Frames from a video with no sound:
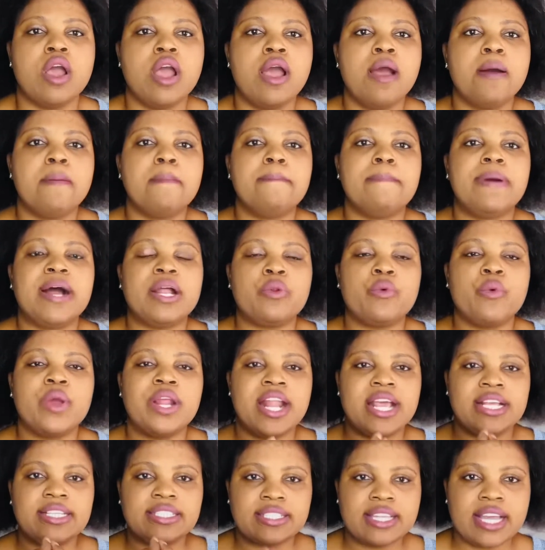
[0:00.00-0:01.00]
But when
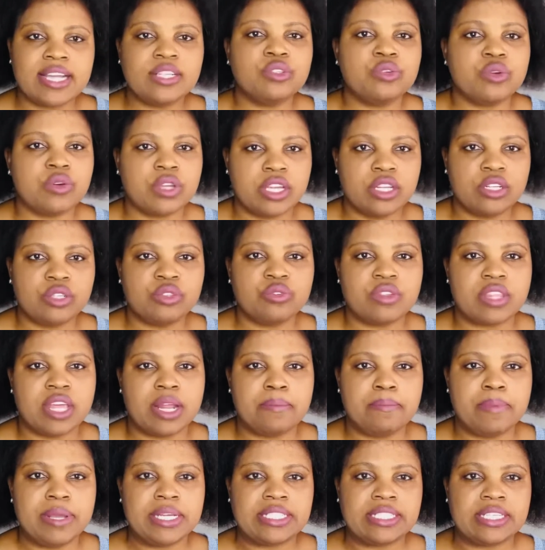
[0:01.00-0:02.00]
I start talking to that
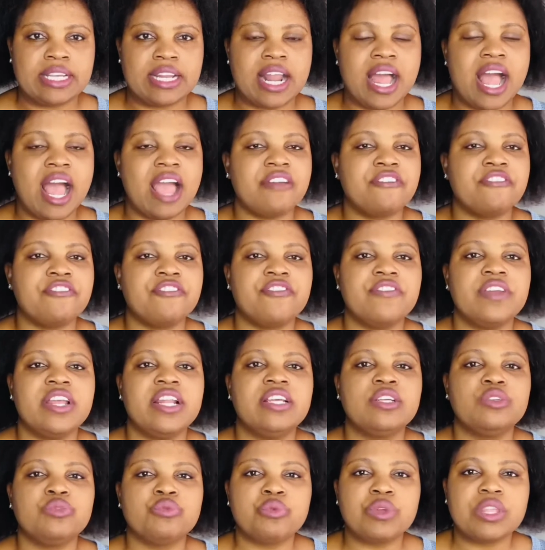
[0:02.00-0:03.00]
person, I feel
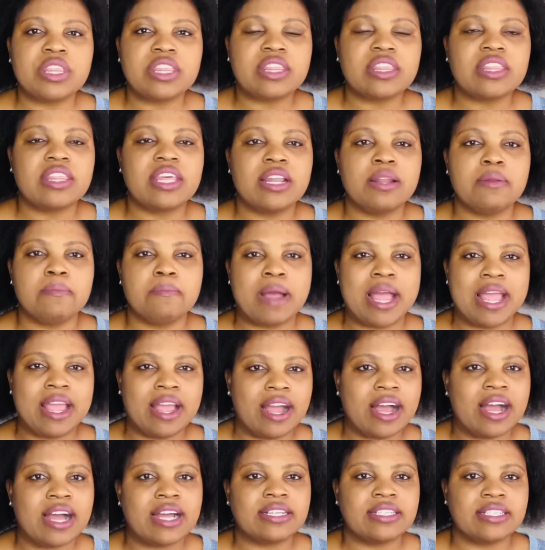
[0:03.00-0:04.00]
it within my
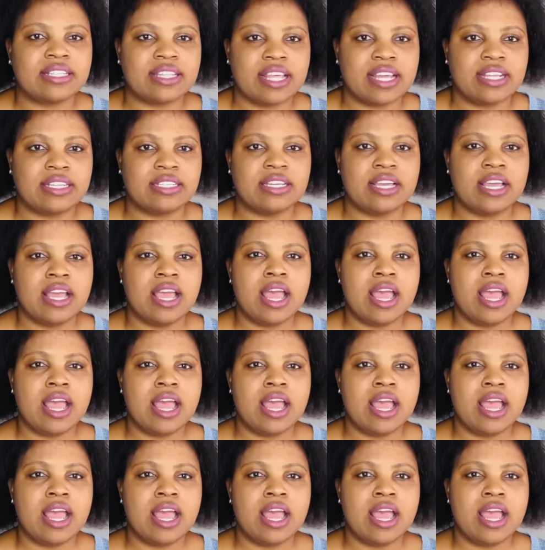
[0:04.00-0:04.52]
heart that